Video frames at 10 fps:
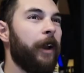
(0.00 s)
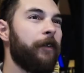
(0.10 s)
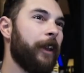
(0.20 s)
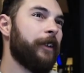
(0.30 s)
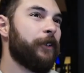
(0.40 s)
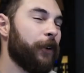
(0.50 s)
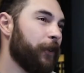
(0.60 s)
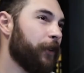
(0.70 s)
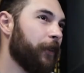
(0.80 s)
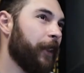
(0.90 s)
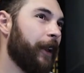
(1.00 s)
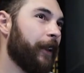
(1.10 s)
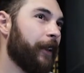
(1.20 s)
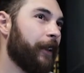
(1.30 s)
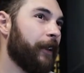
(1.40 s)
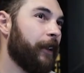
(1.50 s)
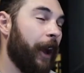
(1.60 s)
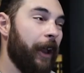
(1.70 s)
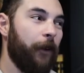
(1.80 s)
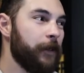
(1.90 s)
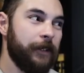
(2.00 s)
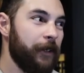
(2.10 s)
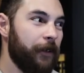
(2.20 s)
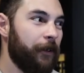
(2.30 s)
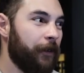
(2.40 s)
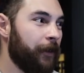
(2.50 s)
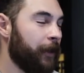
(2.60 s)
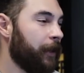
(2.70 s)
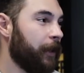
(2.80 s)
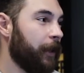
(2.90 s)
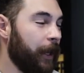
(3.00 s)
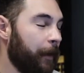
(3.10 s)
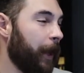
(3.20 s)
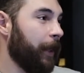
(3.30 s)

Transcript: you have that internal like, yeah. I always knew. Yeah. And I'm